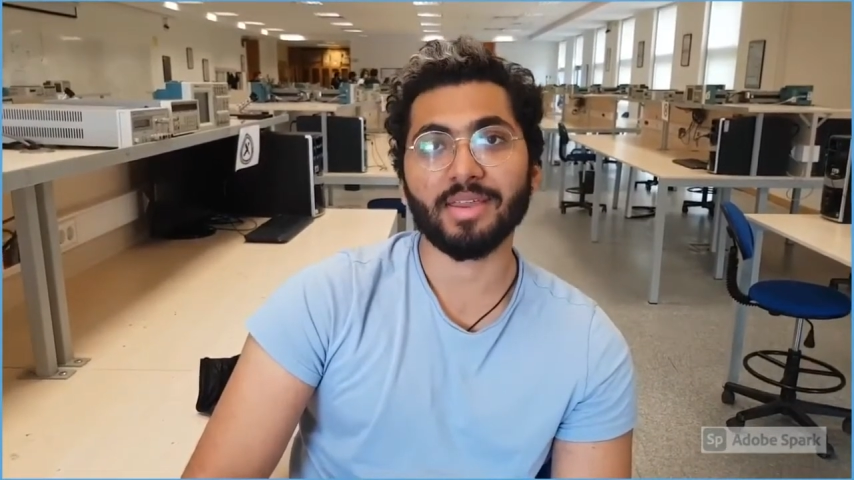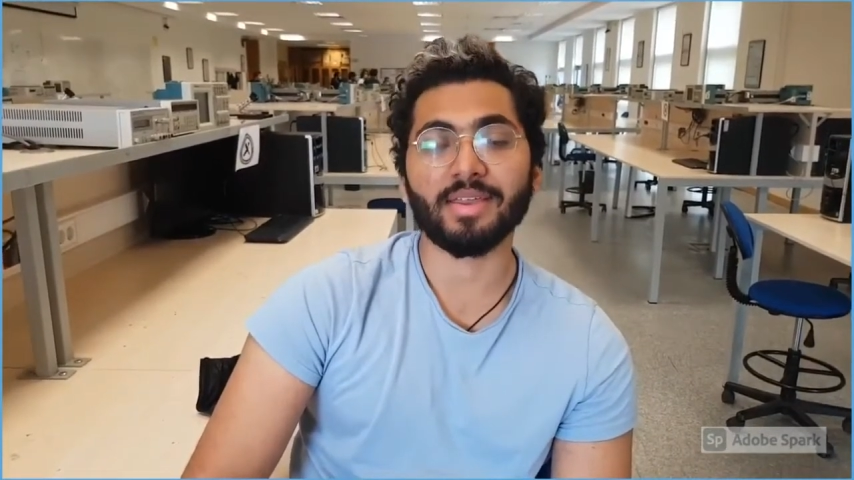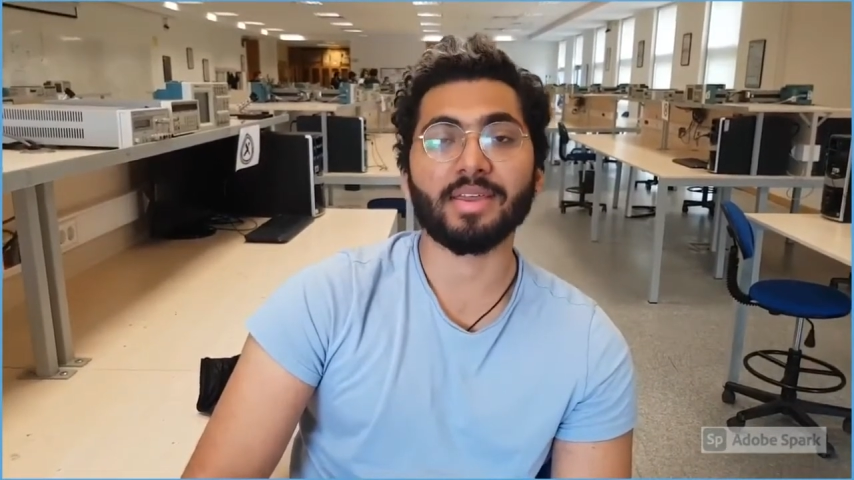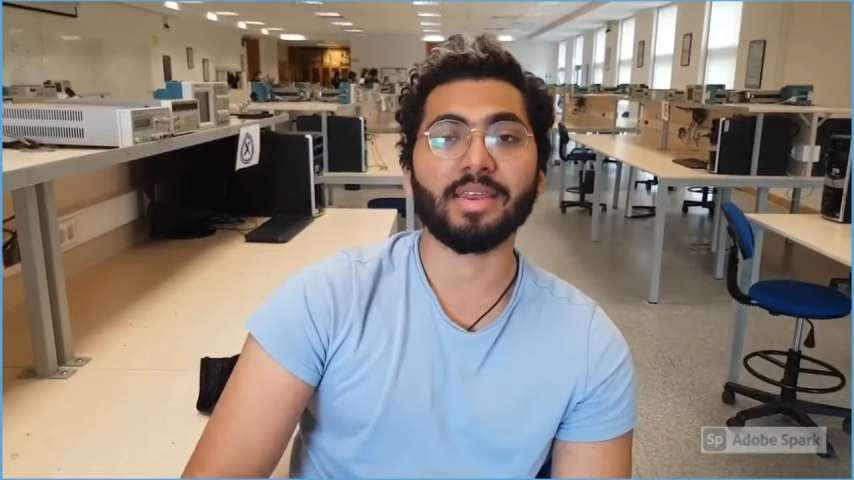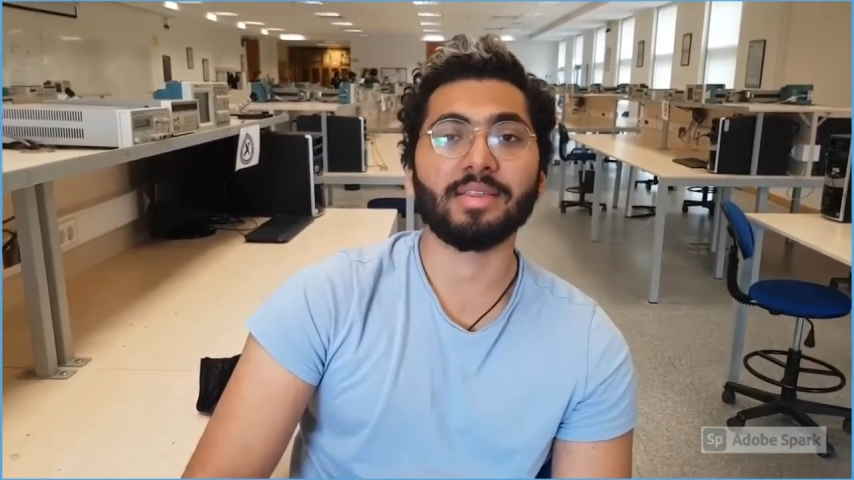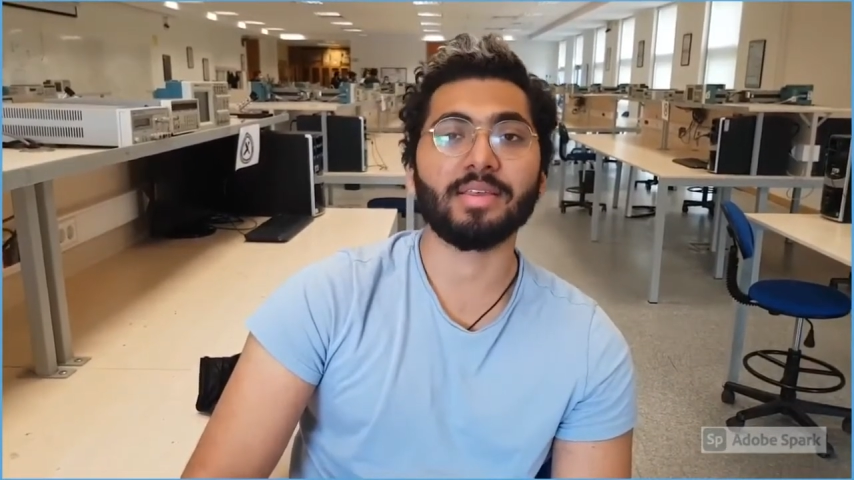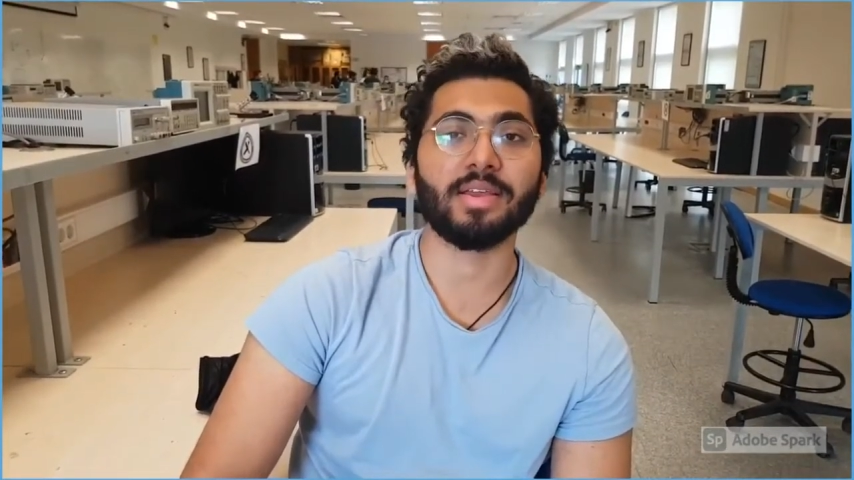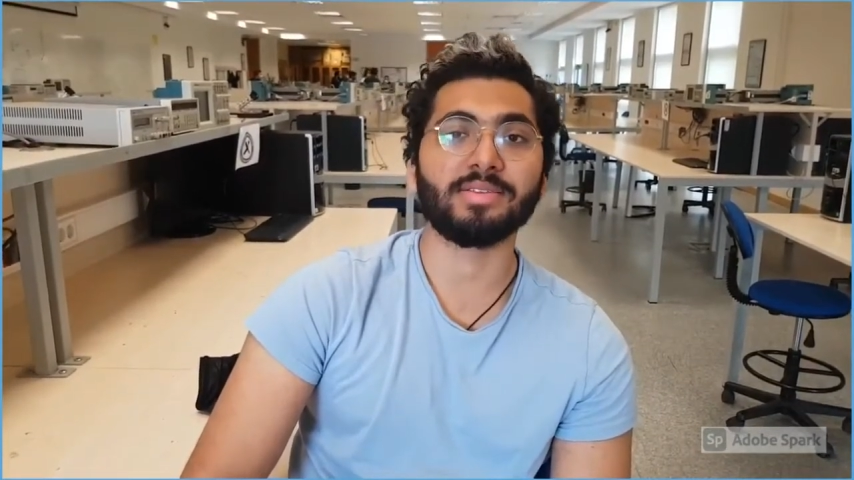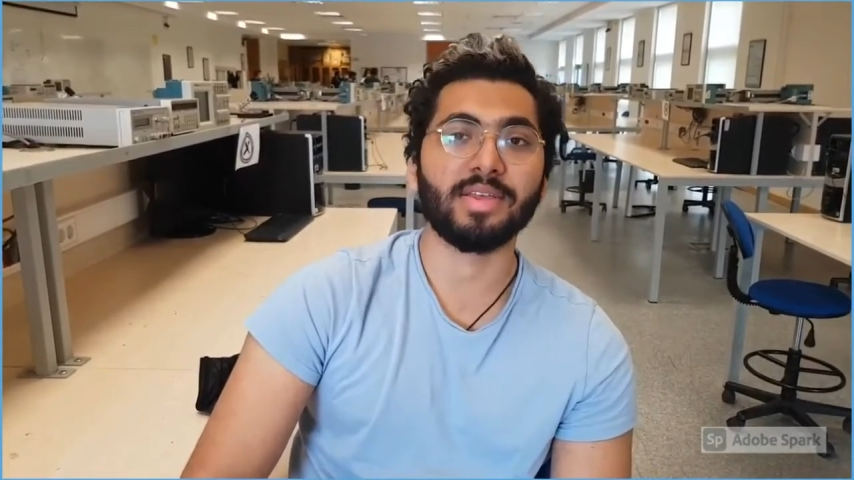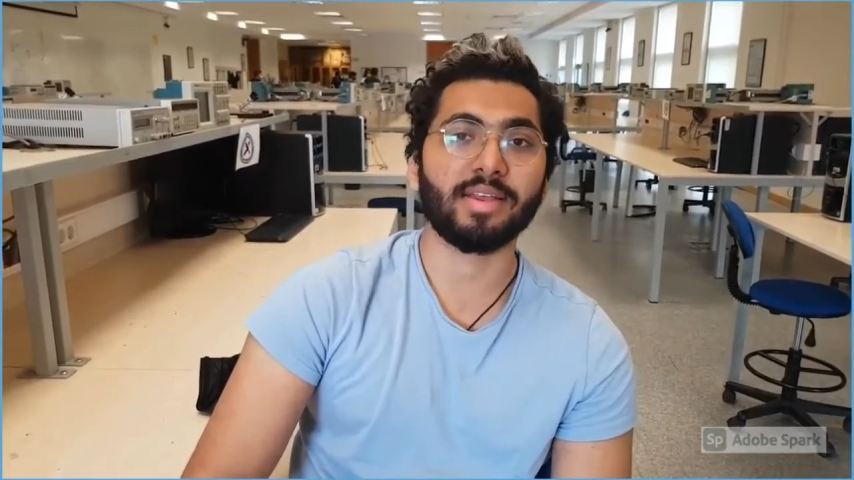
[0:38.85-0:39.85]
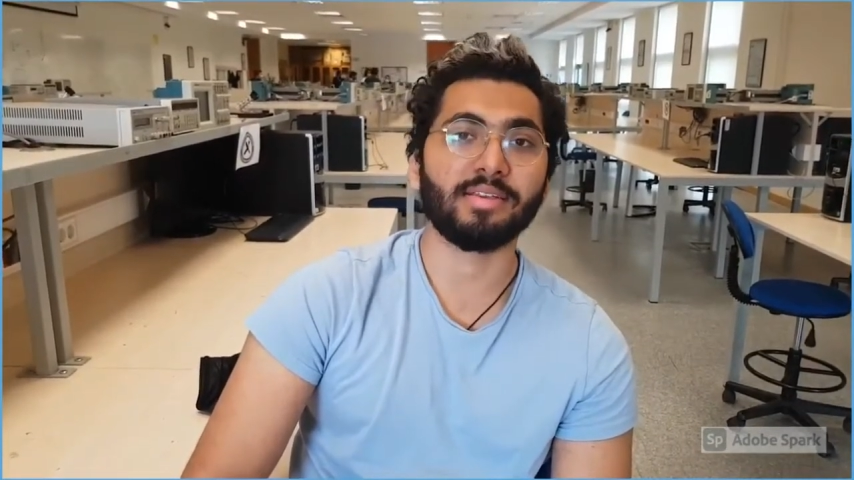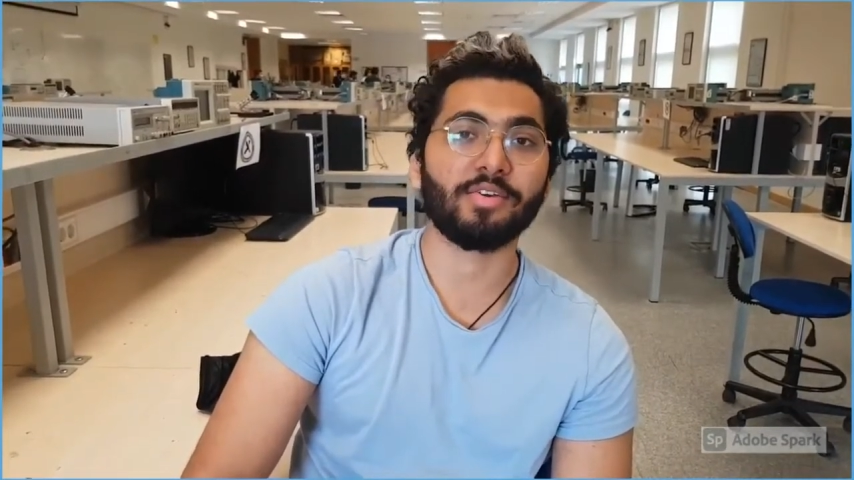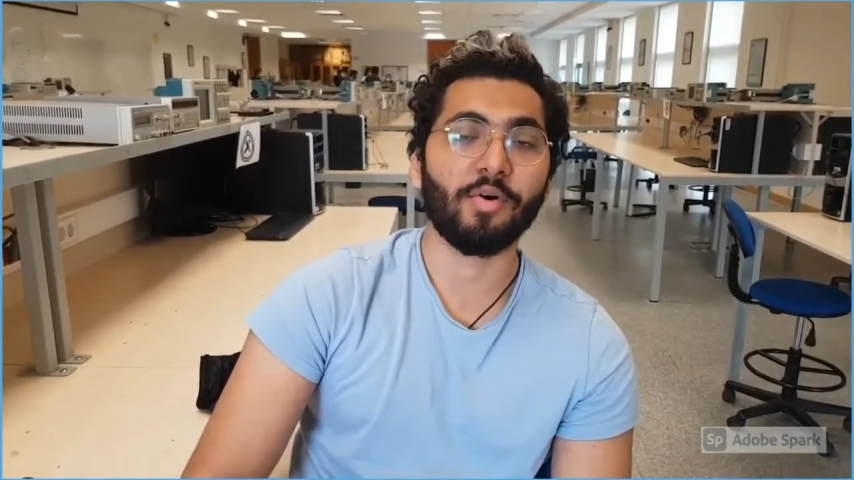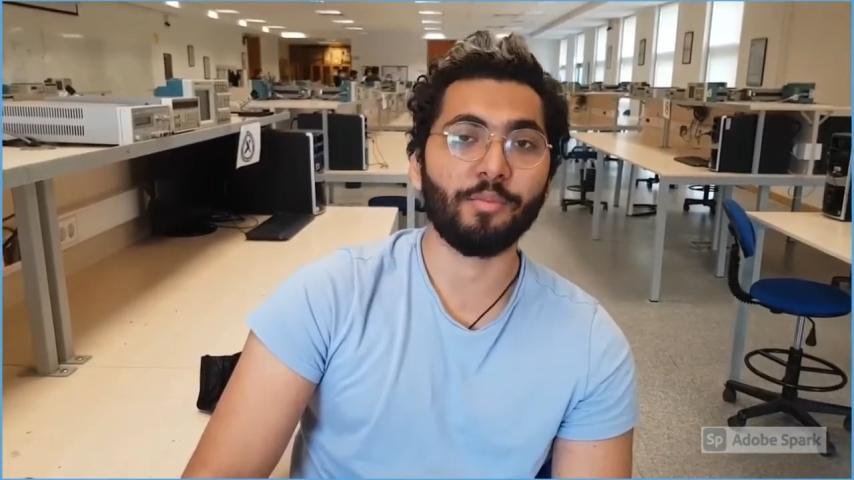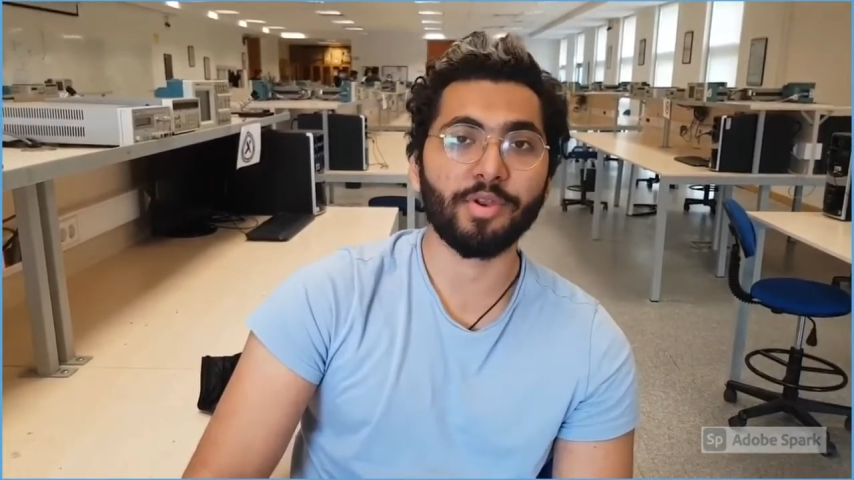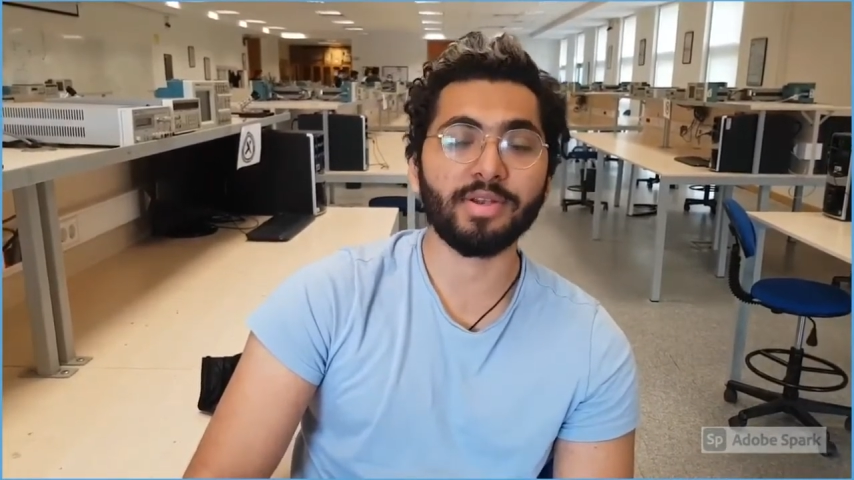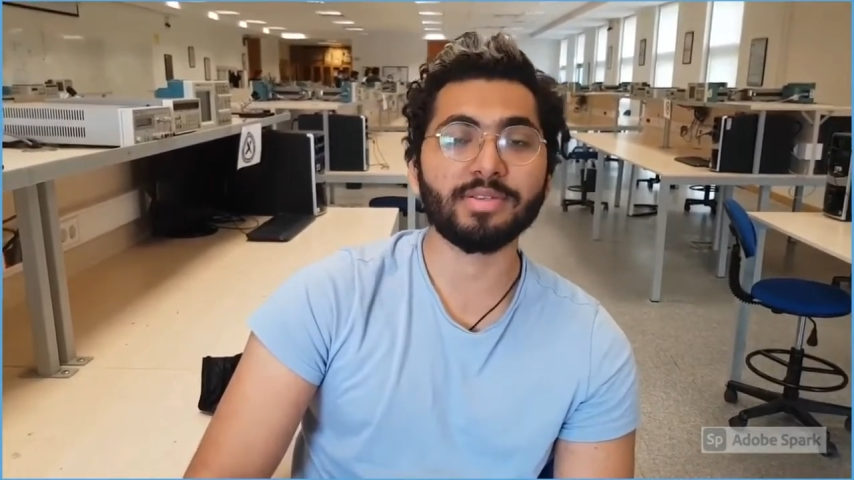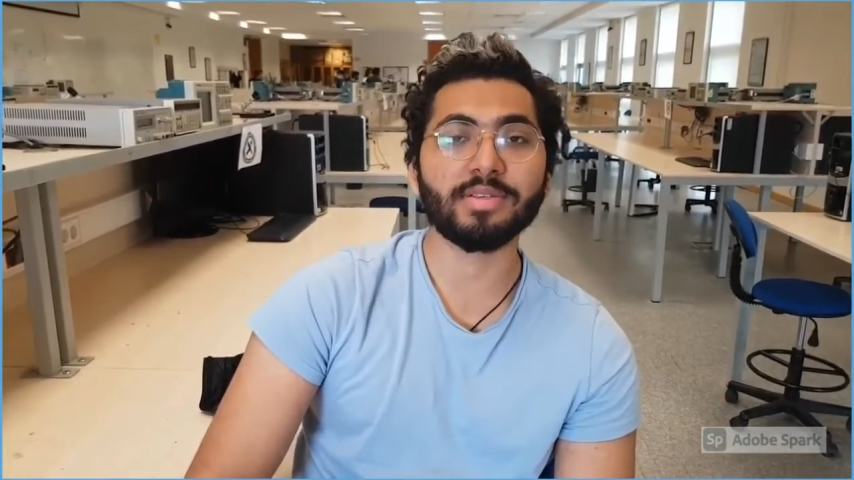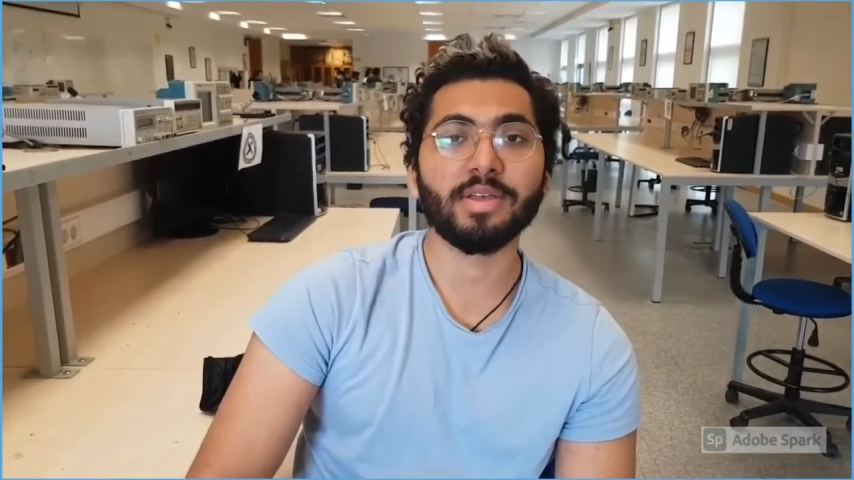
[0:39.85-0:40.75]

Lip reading: and getting the exact components,